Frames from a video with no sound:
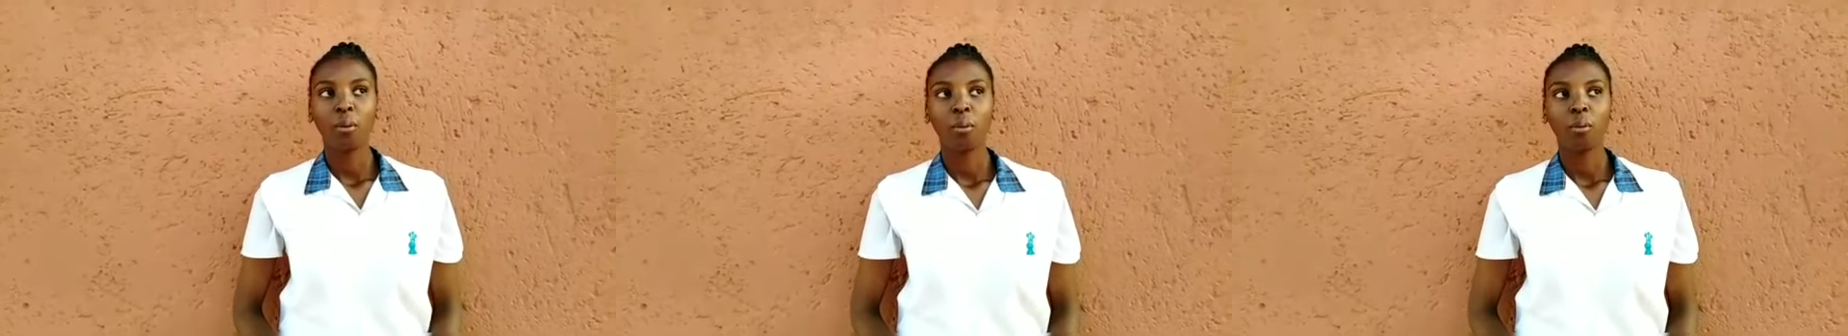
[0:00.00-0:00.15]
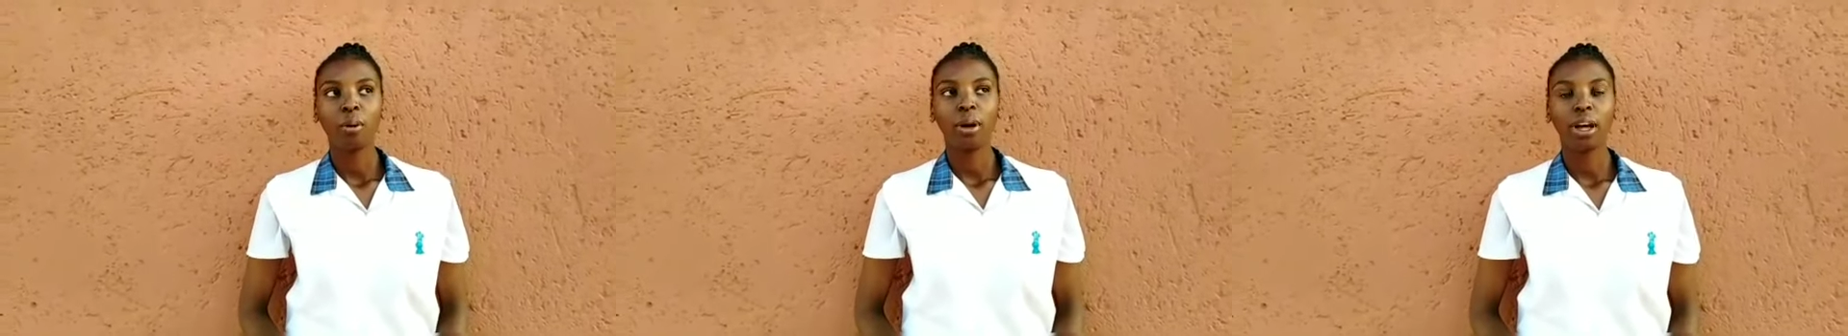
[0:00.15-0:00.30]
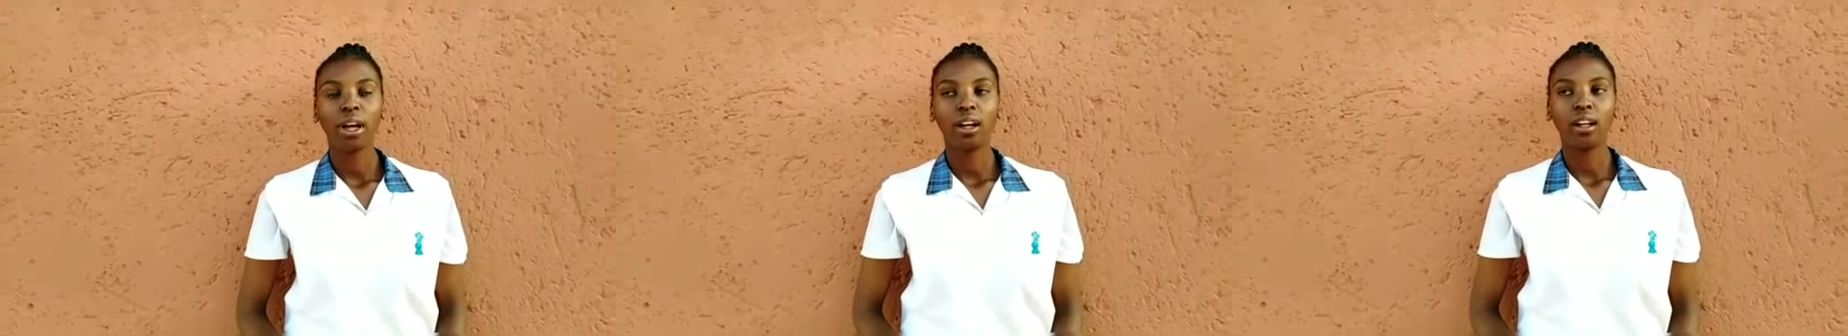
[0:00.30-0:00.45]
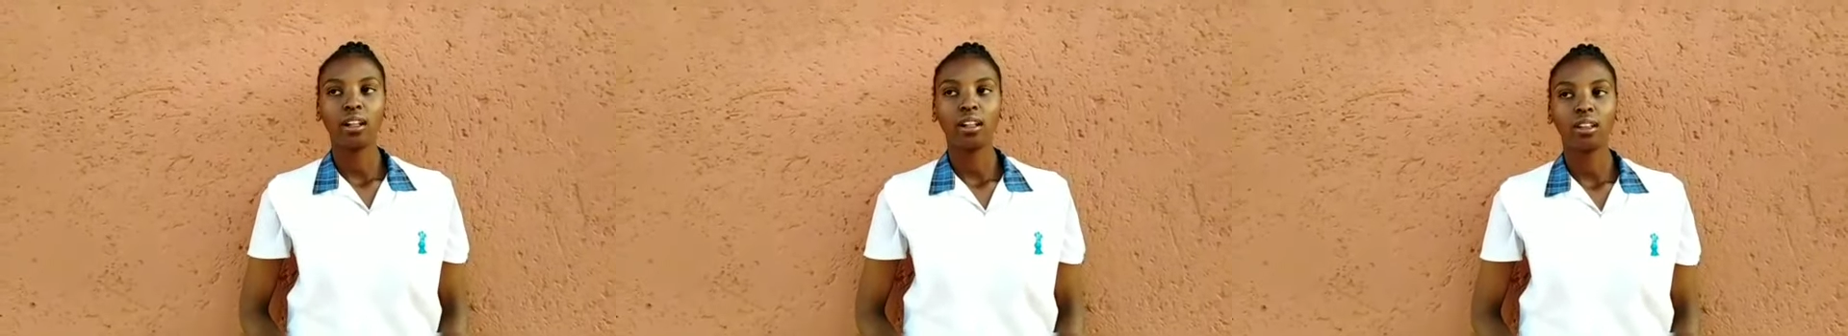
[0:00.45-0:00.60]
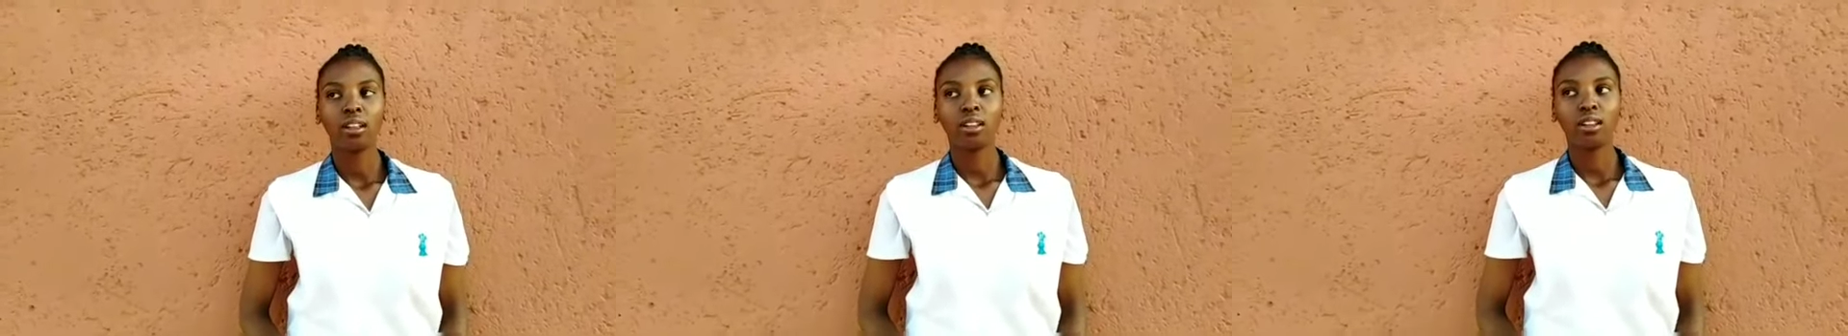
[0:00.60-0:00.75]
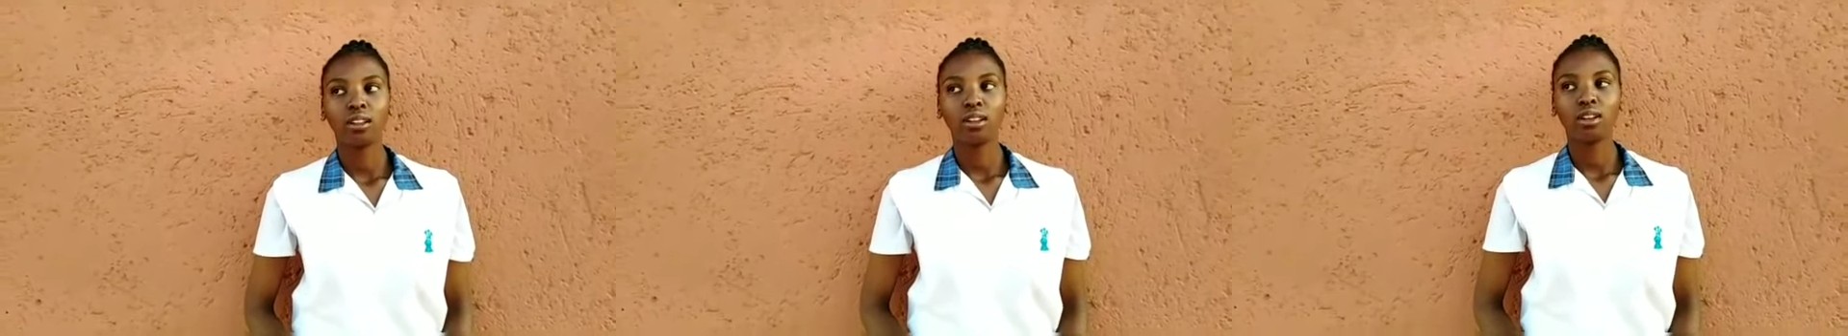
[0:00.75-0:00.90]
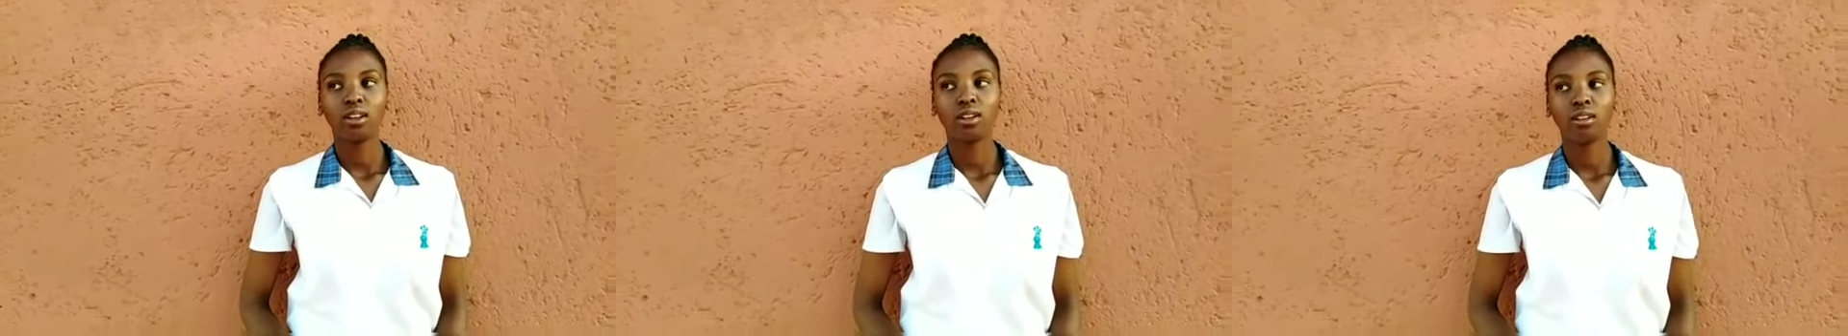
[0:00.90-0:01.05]
Well,
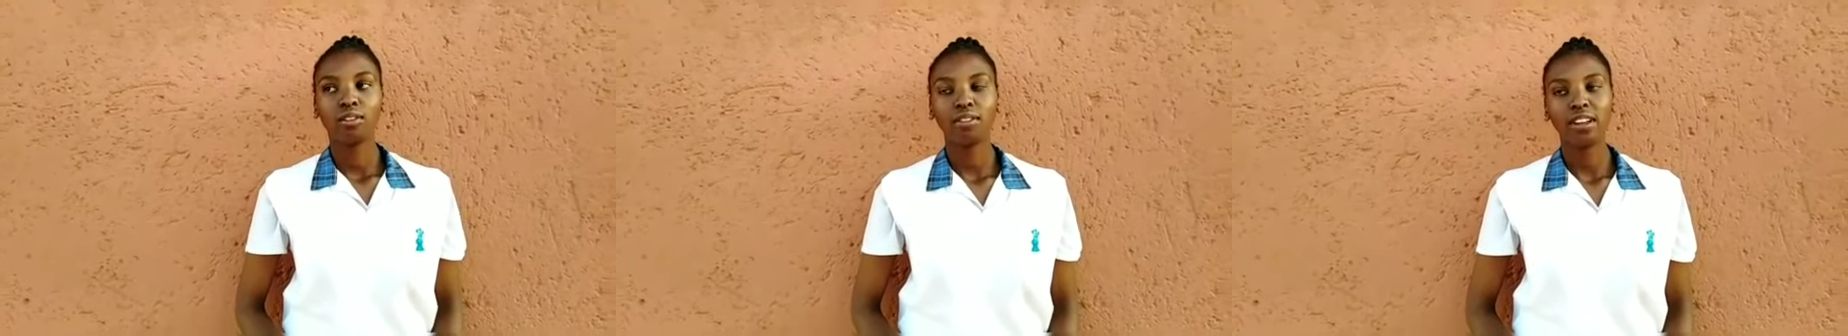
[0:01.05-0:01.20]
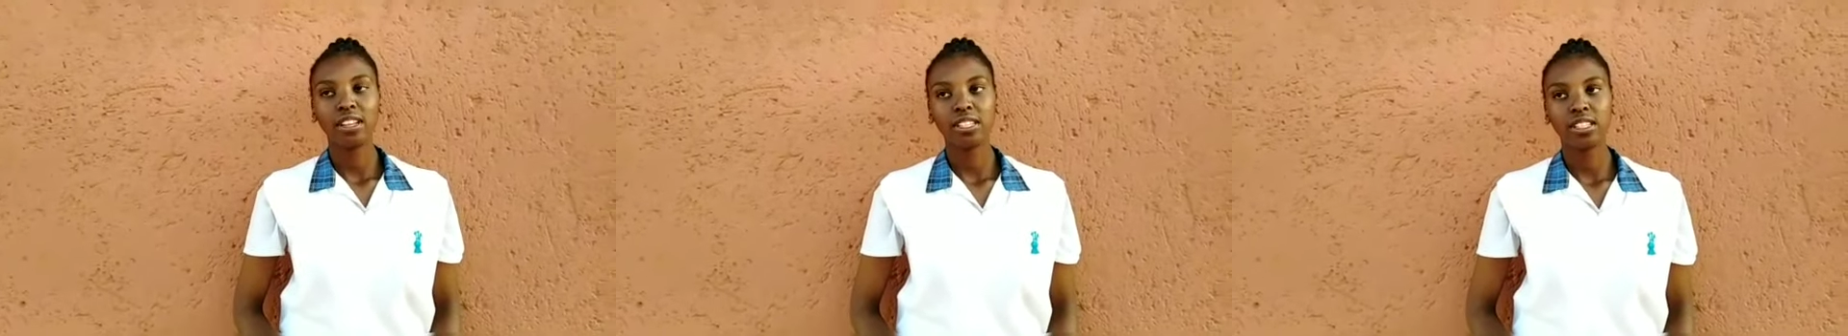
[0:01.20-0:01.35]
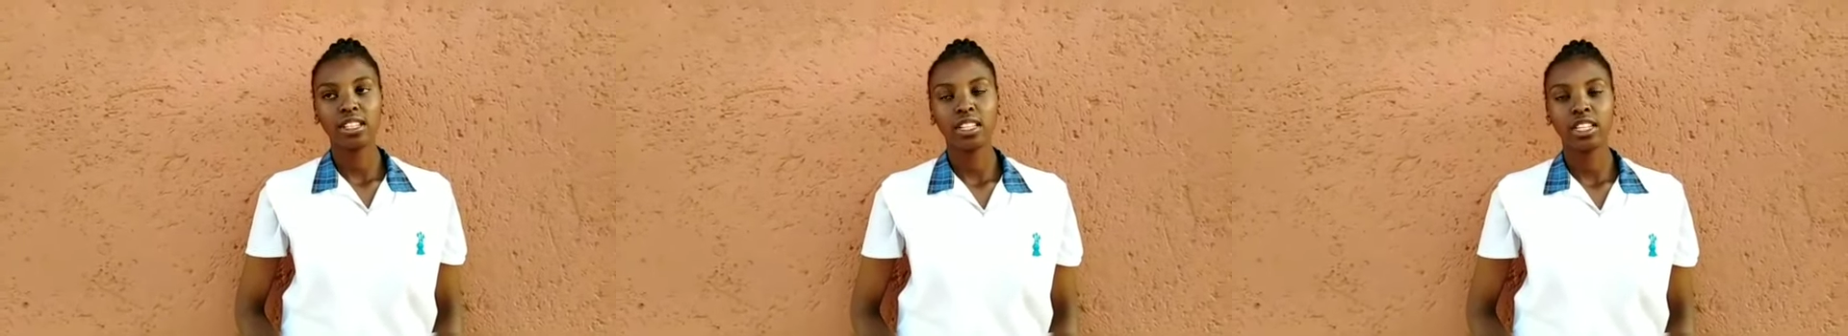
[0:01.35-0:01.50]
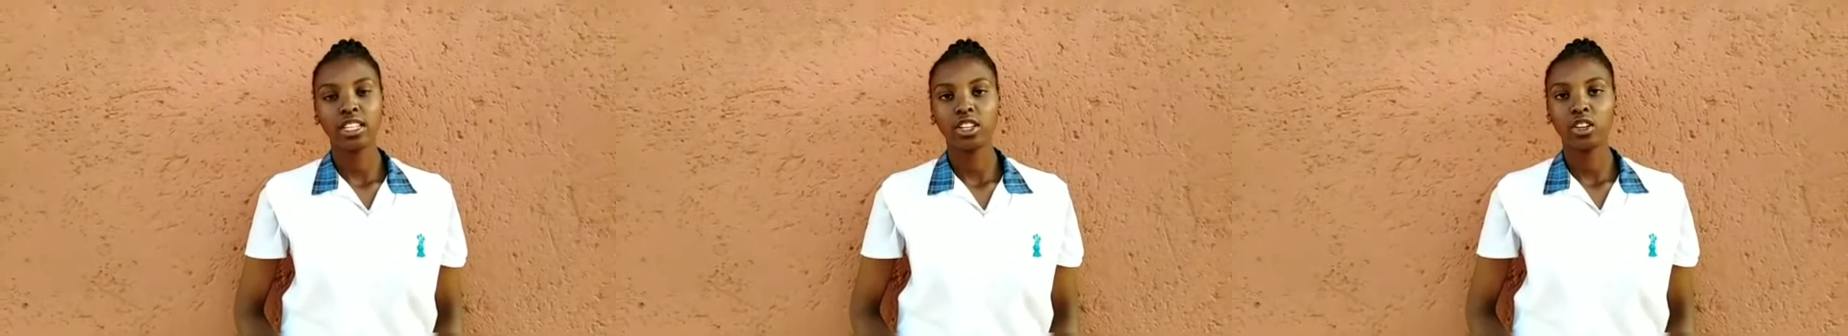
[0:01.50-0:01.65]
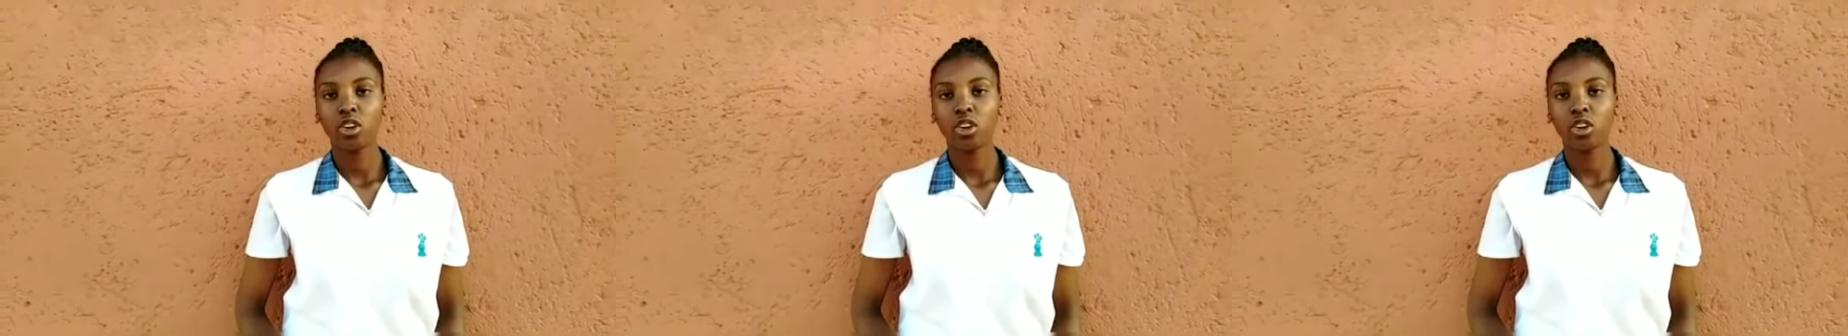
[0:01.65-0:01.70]
firstly,